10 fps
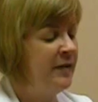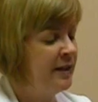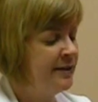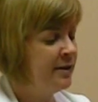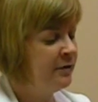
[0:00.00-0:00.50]
What
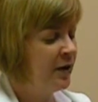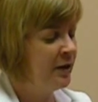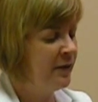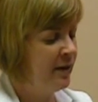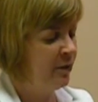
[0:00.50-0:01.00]
we've done so
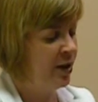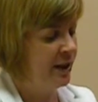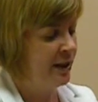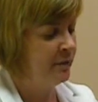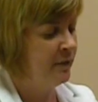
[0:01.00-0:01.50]
far with
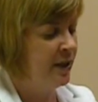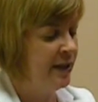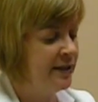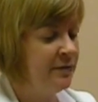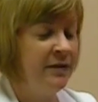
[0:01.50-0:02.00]
Bonnie
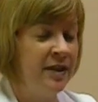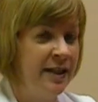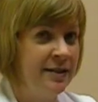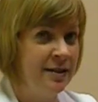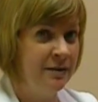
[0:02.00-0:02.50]
is we've
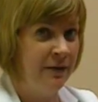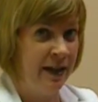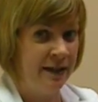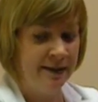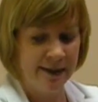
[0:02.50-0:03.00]
cleansed her
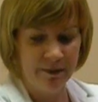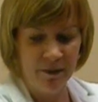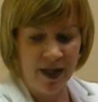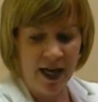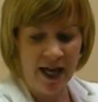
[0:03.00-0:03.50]
face,
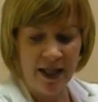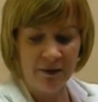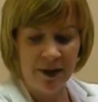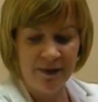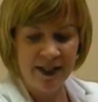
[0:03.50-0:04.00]
and
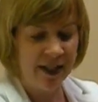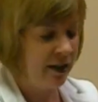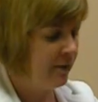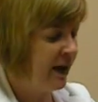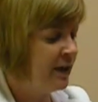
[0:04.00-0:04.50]
then we've
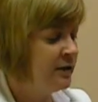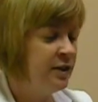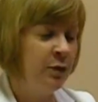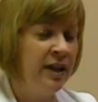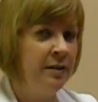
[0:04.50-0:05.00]
done
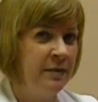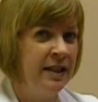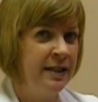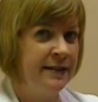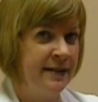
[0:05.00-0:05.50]
about 20
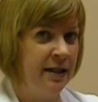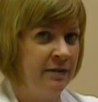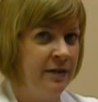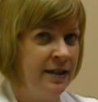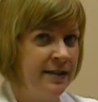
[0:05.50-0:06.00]
minutes
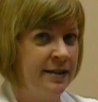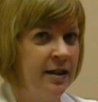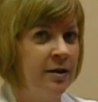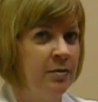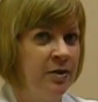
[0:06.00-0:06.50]
of this
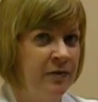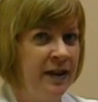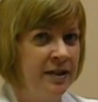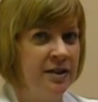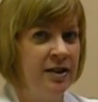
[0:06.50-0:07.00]

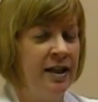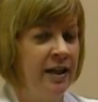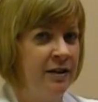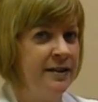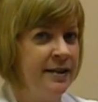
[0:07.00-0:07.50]
Perfector
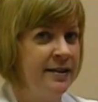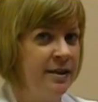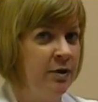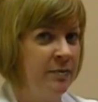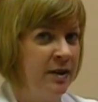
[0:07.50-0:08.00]
and
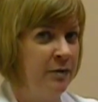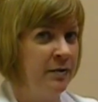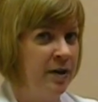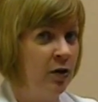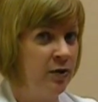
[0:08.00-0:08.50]
Aerosys
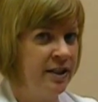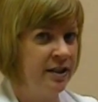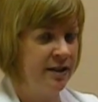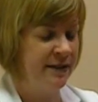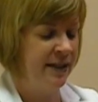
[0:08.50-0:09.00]
equipment where we're
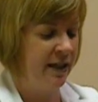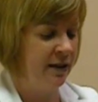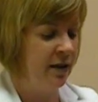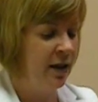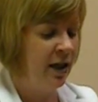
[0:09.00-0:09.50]
holding her
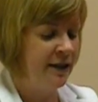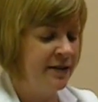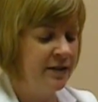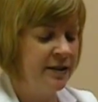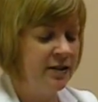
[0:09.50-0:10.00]
skin.
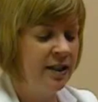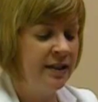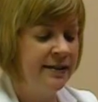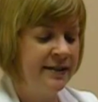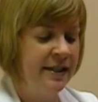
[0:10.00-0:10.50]
So as you
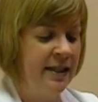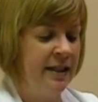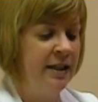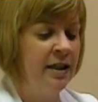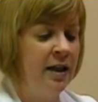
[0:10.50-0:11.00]
can
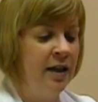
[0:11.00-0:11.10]
see,